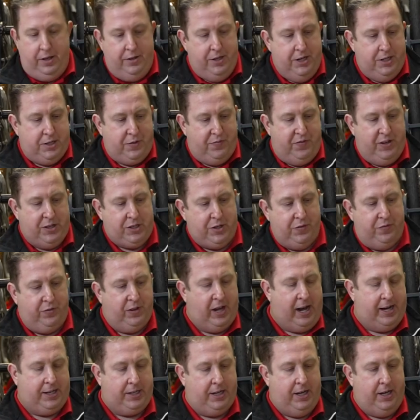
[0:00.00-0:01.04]
This
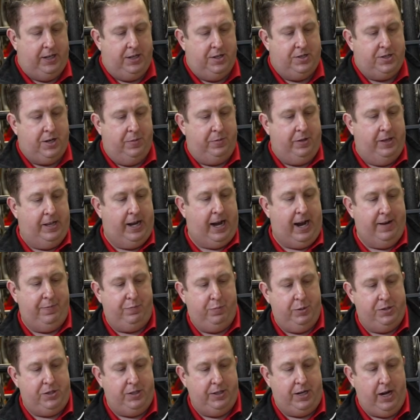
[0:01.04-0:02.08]
Fix-A-Flat kit is something that I've
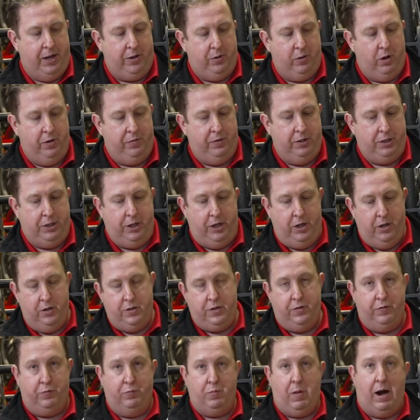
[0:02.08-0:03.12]
put together over the years
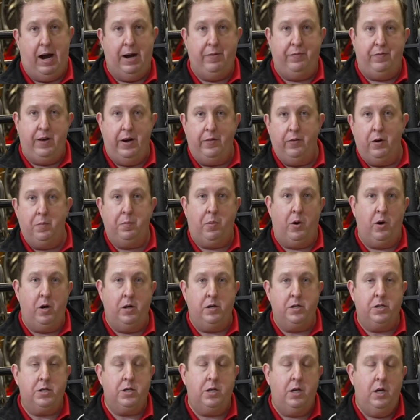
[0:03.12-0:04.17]
of my favorite
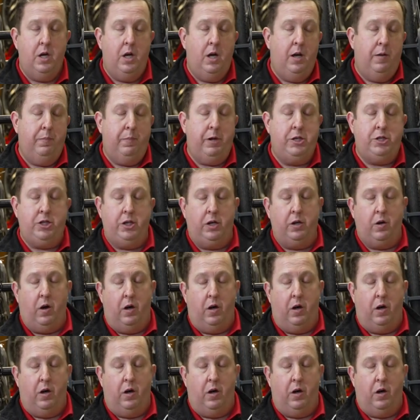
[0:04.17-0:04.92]
parts, but you can